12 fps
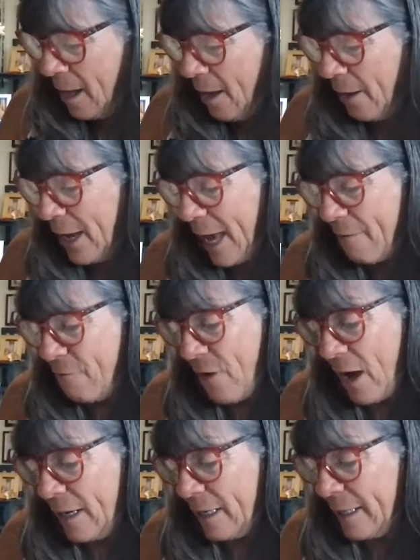Okay,
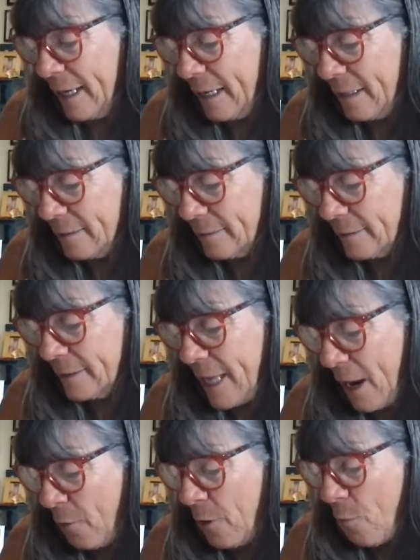finally,
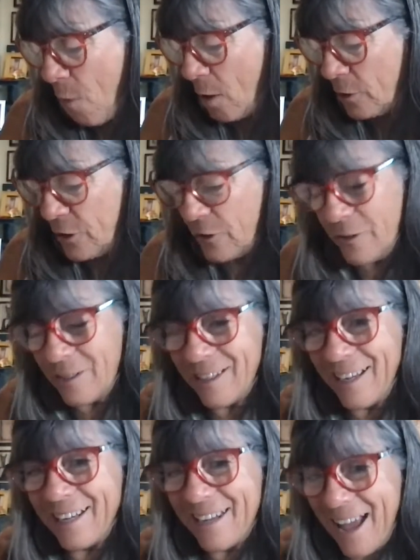Larry Walters
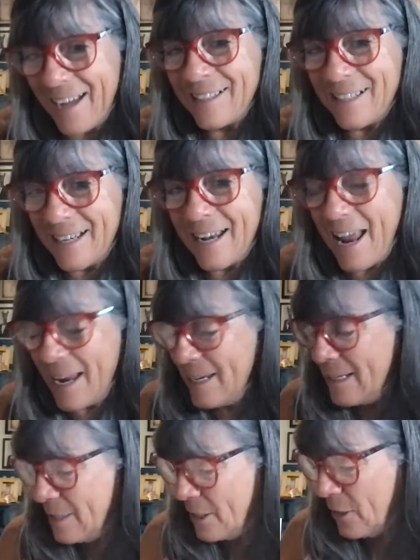in
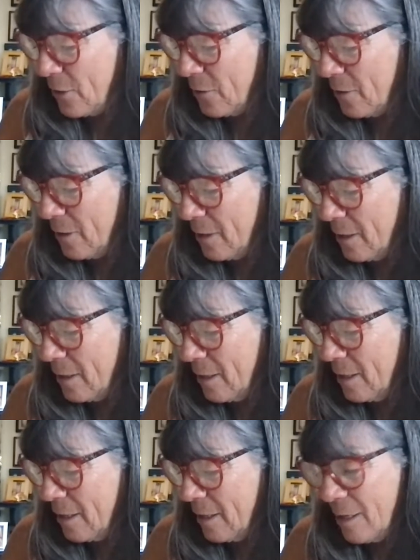1982
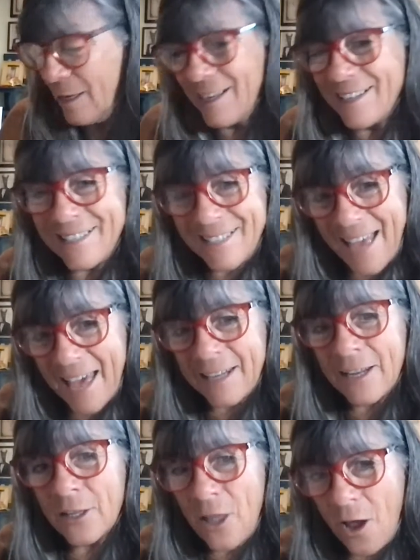sat
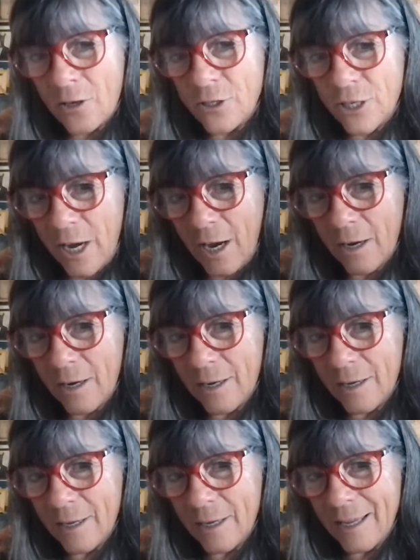in a lawn chair,
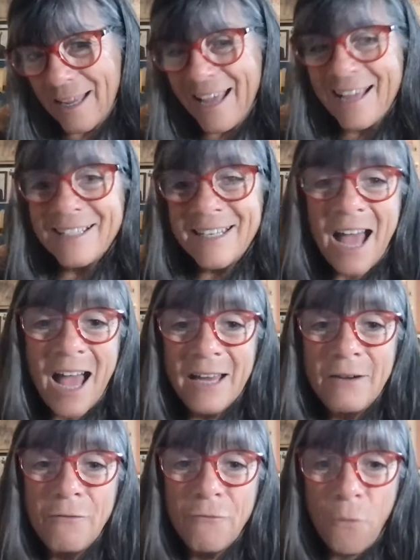
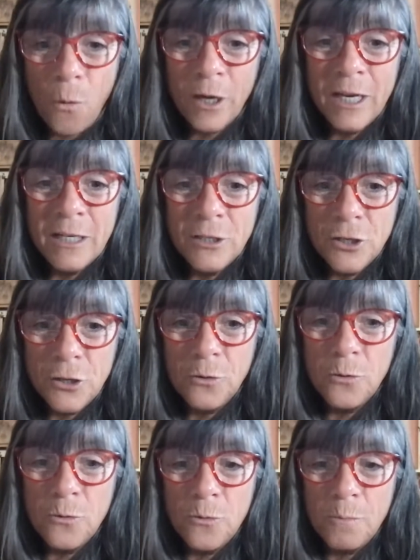tied
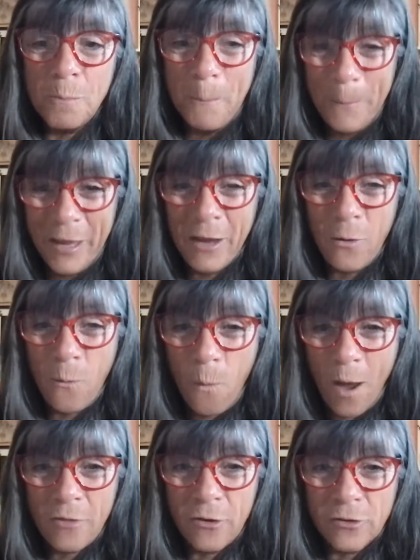42 big
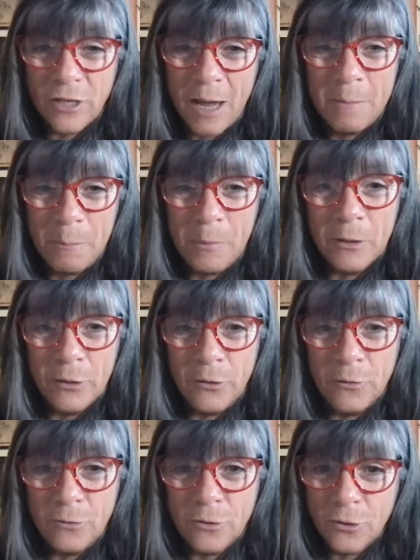weather-type
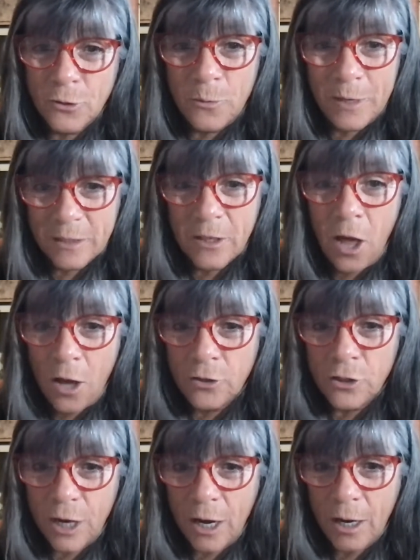balloons to his lawn
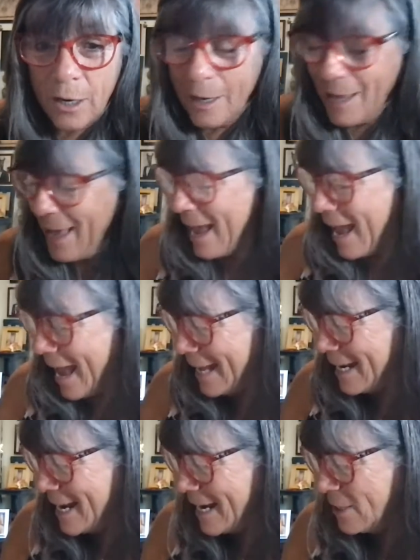chair,
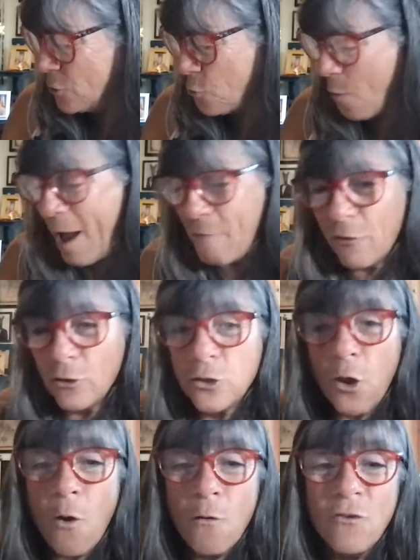and he traveled
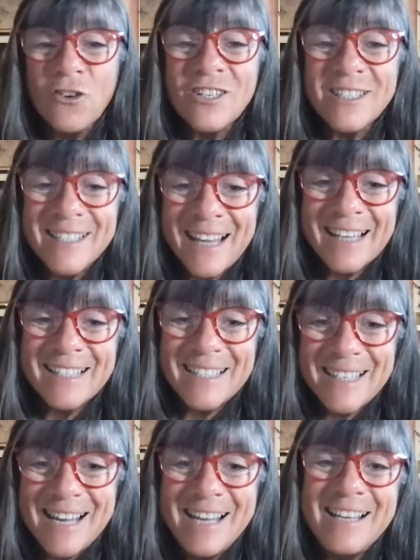over
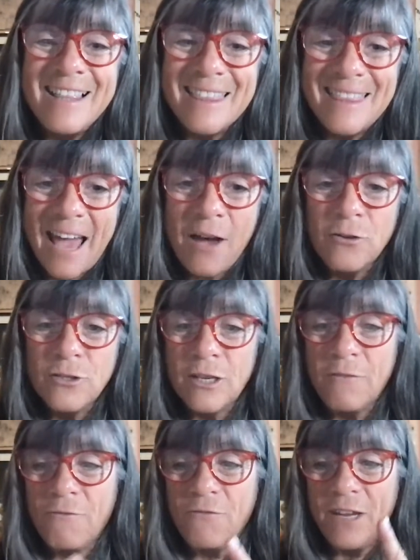
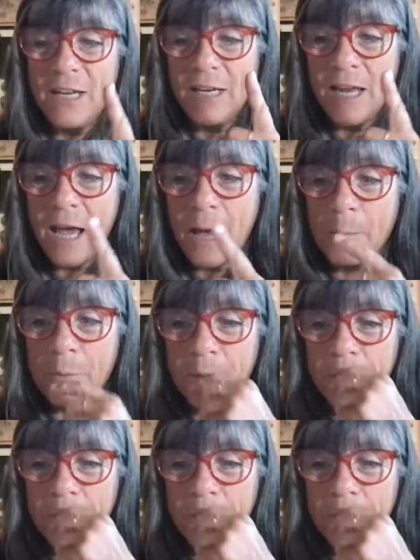16,000 feet up